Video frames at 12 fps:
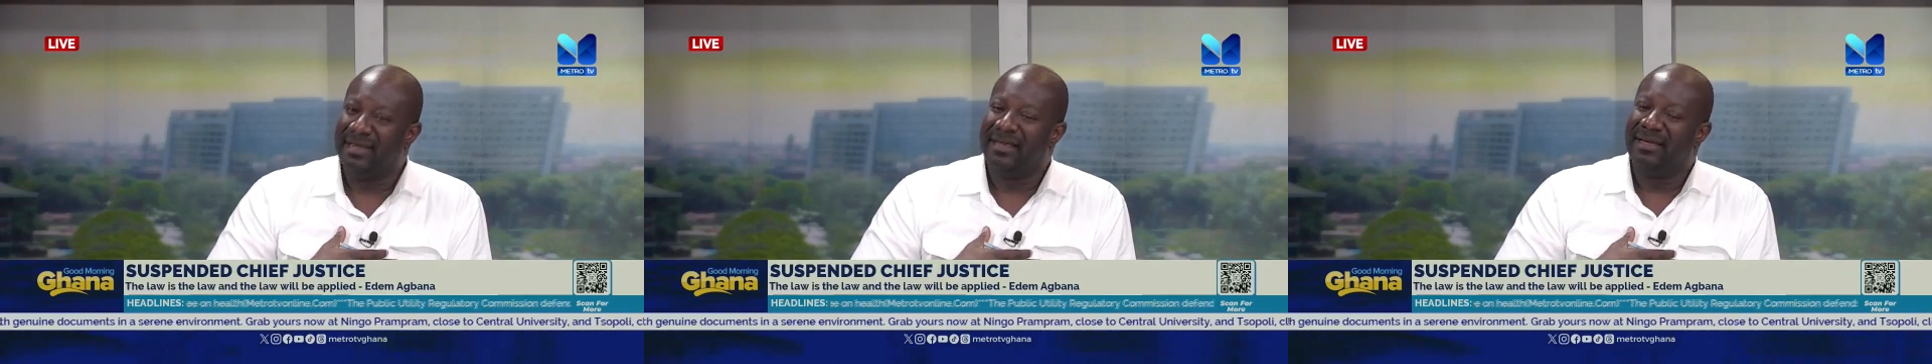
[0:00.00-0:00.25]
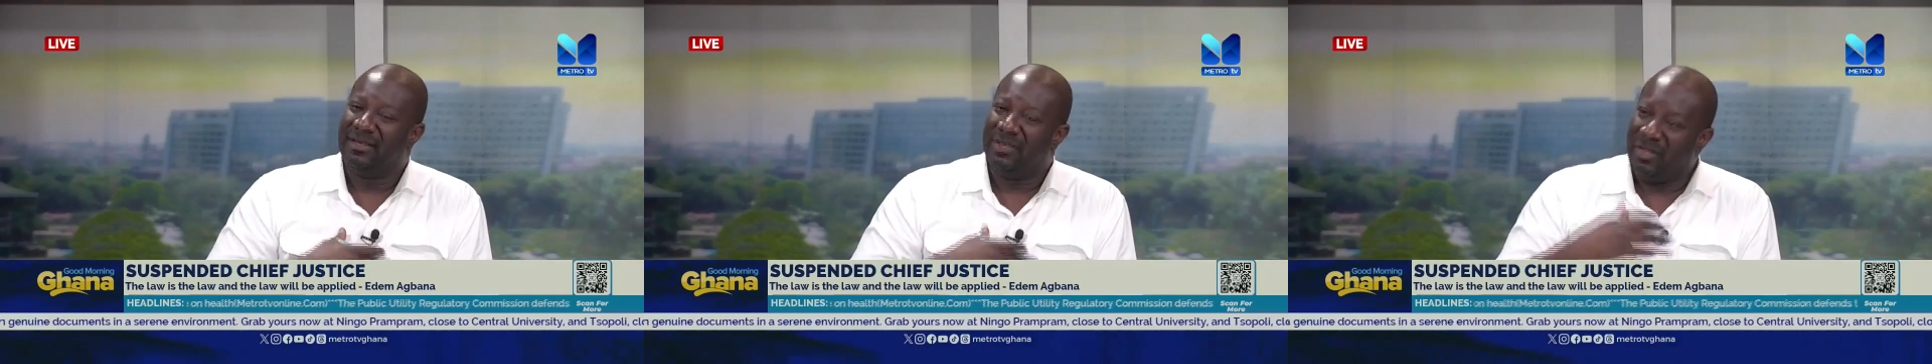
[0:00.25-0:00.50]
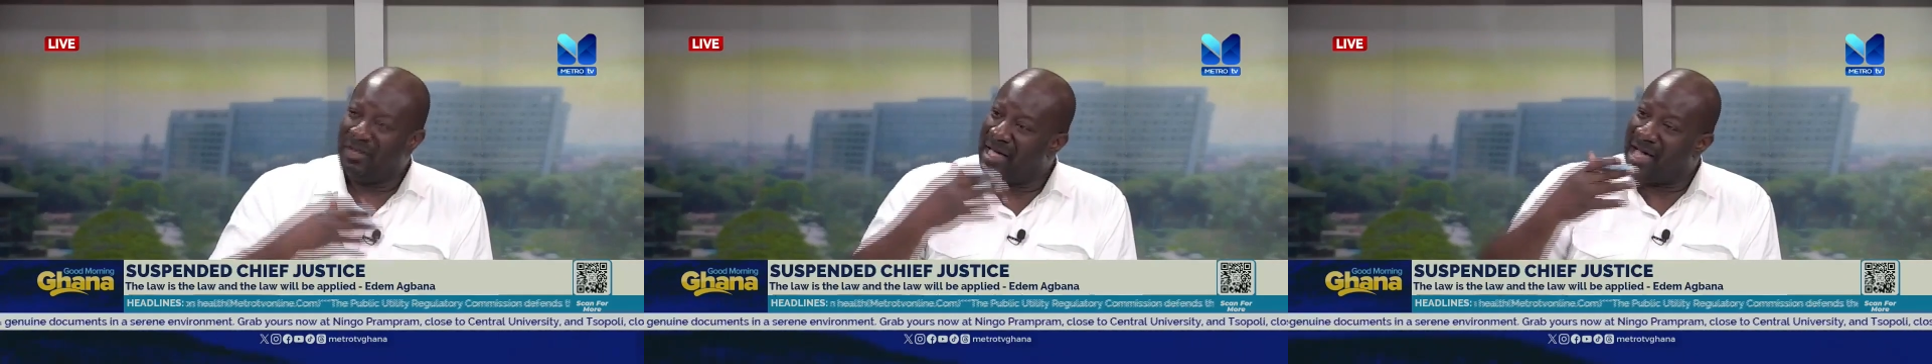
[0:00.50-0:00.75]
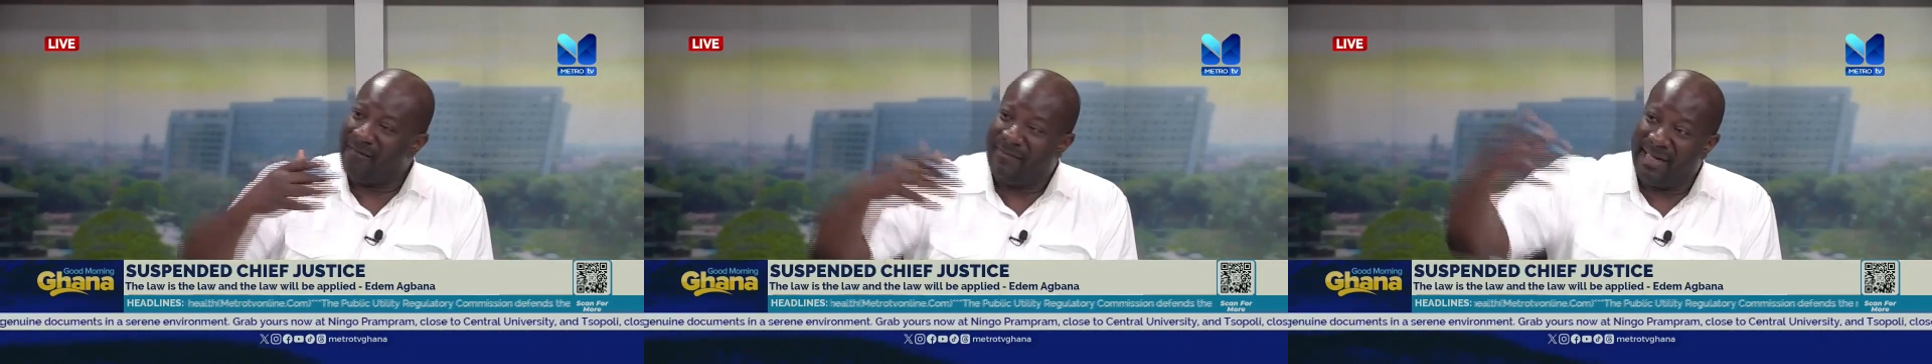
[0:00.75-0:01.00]

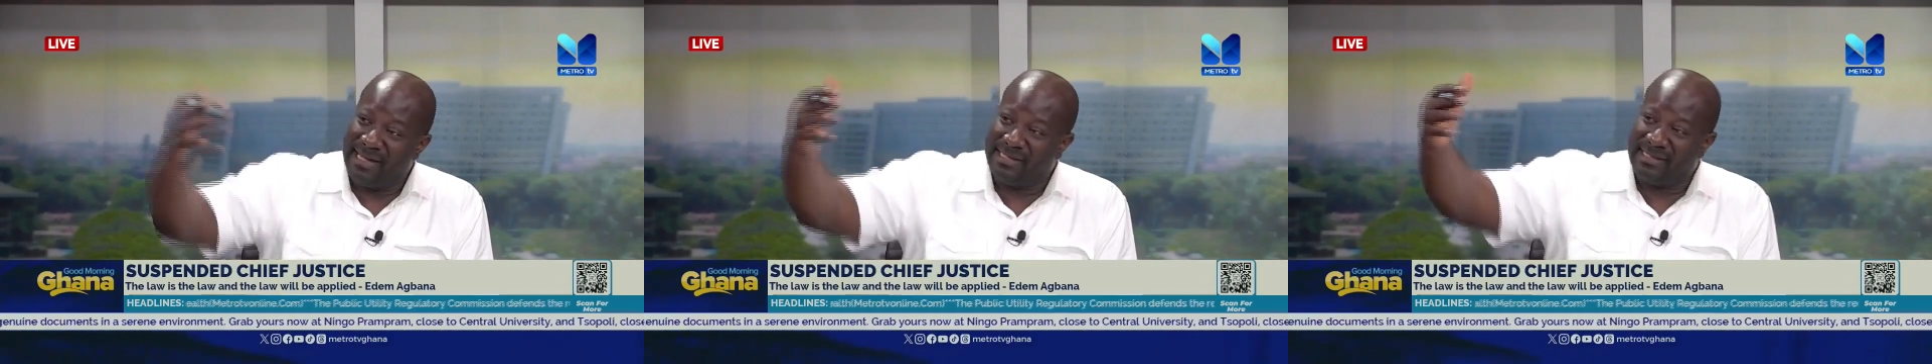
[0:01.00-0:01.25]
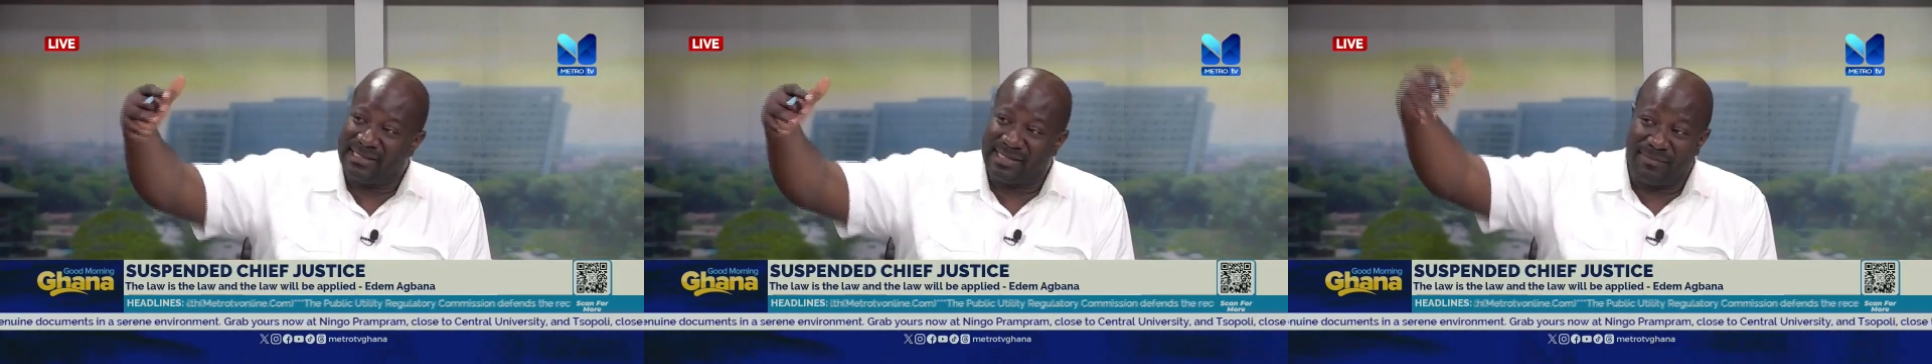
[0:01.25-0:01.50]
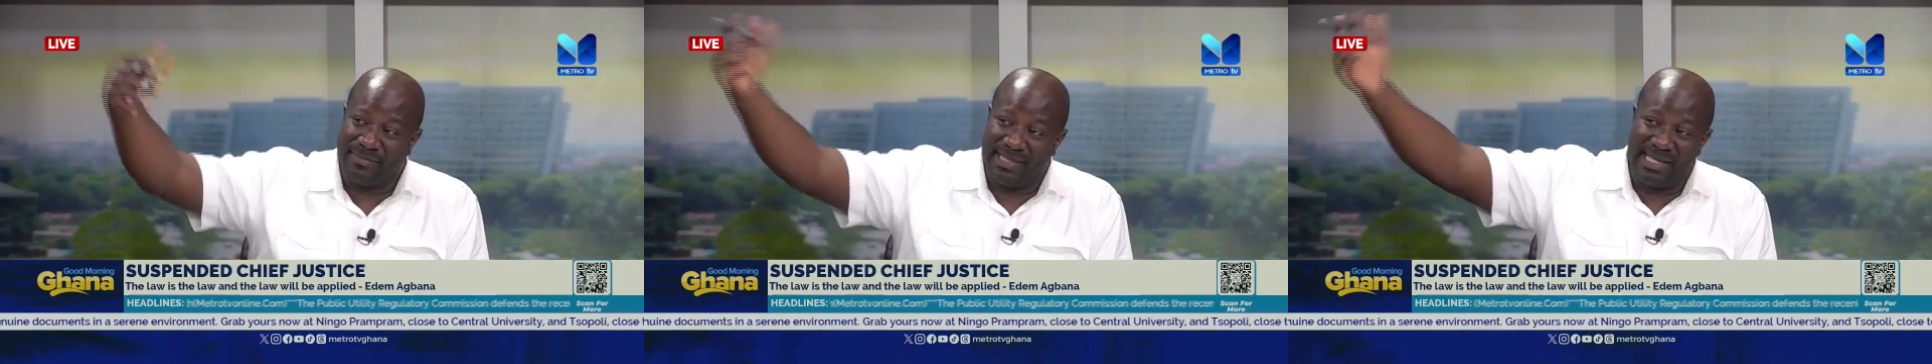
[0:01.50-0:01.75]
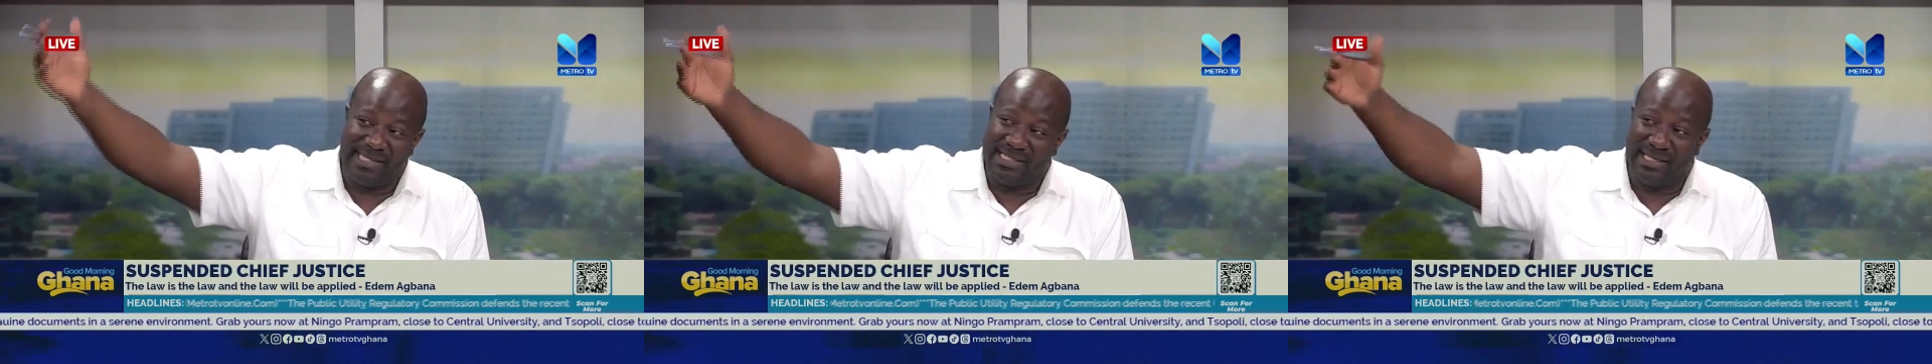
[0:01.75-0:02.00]
I've heard some
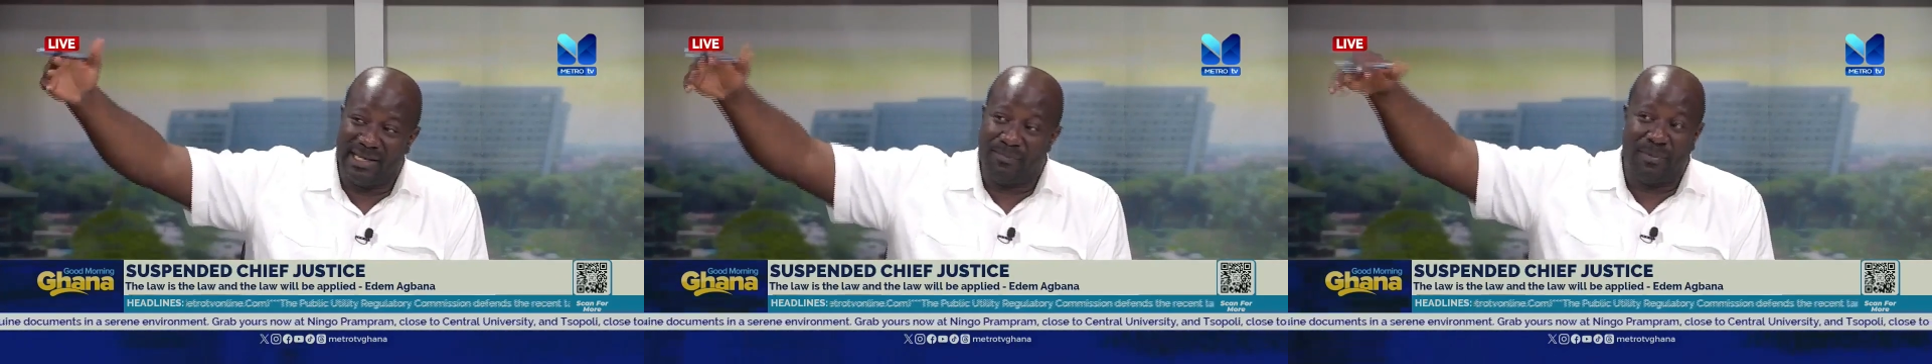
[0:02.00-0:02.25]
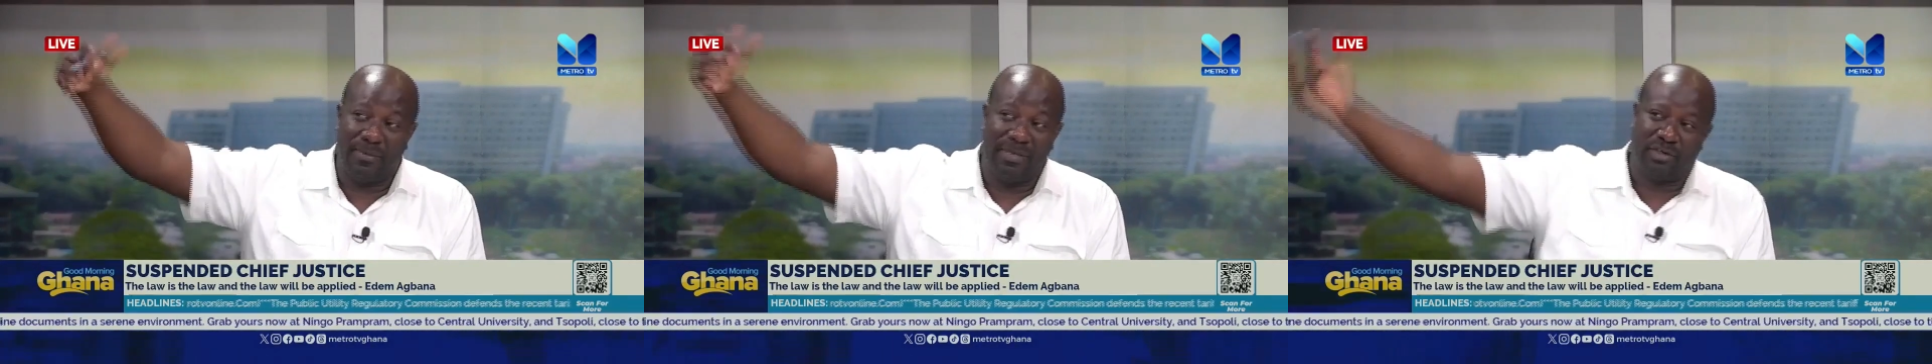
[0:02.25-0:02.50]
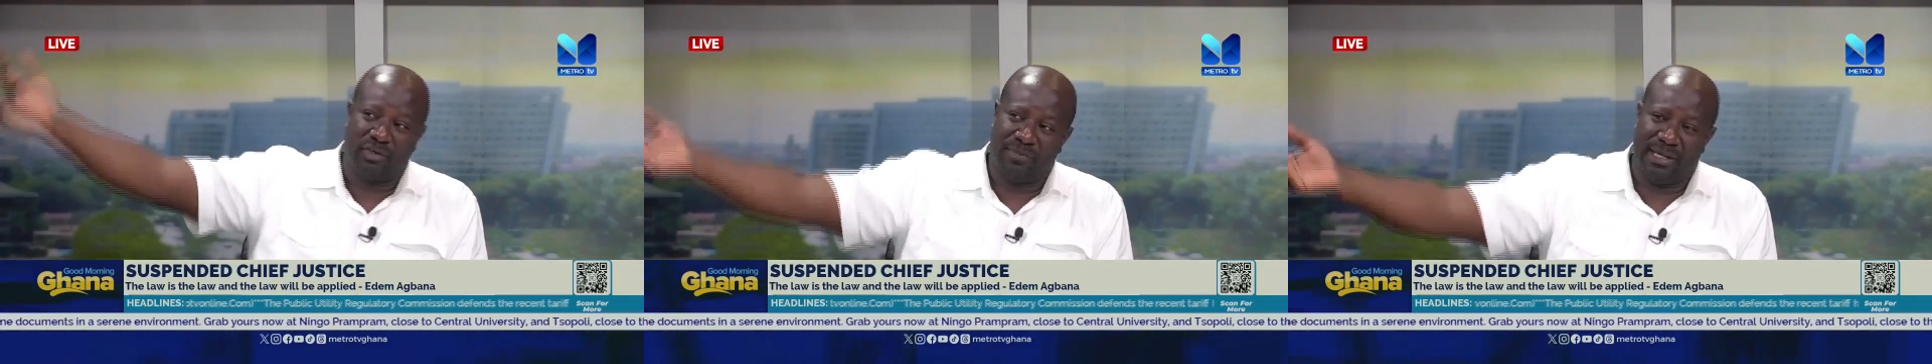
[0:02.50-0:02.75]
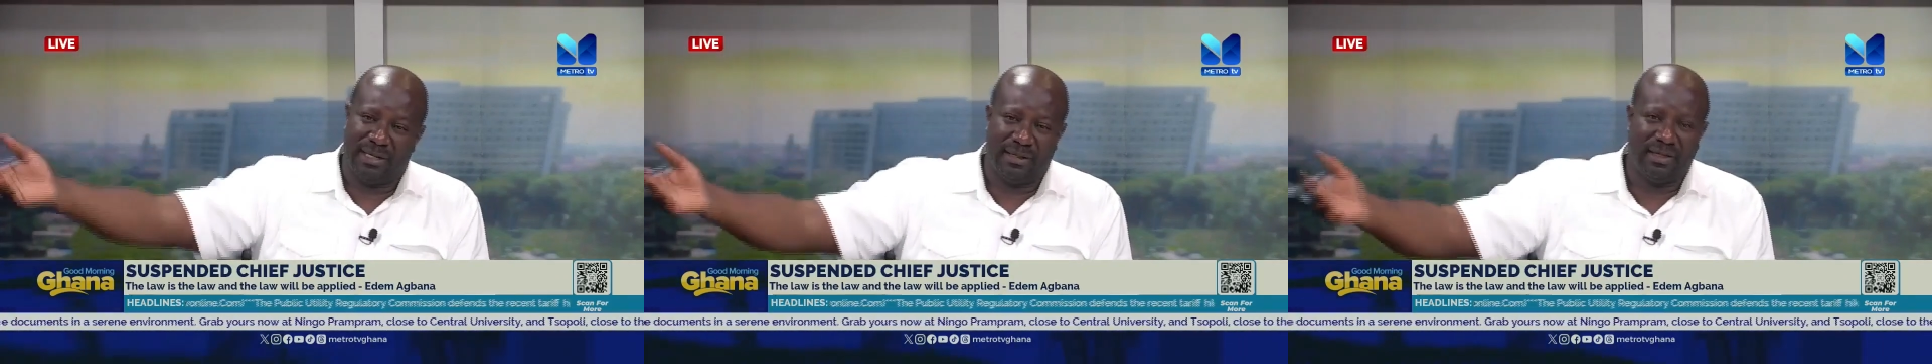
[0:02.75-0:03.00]
things in the public
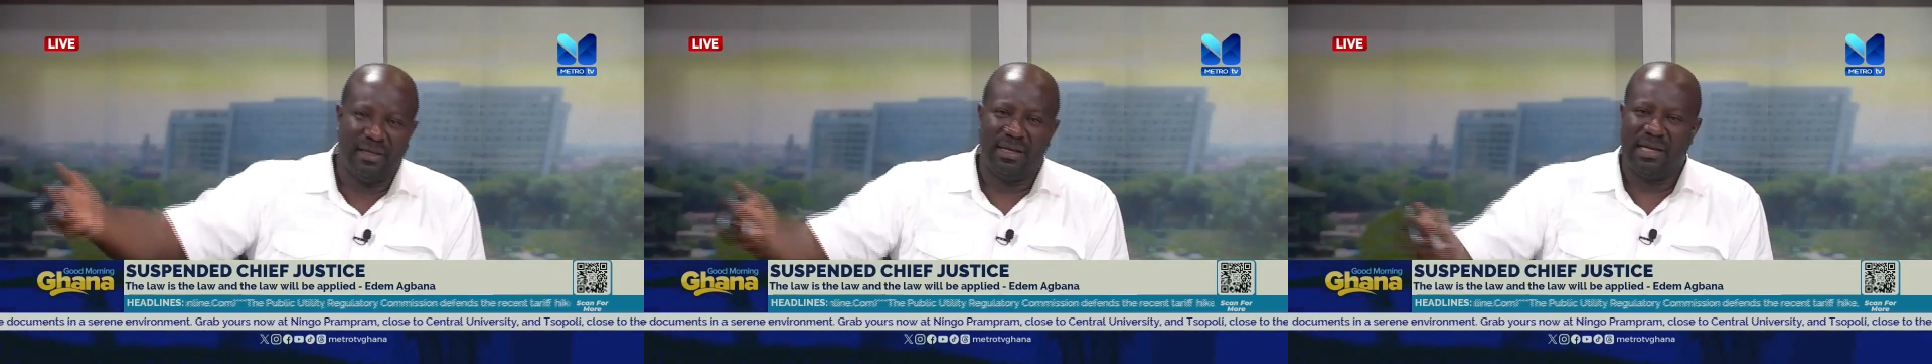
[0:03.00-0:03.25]
domain.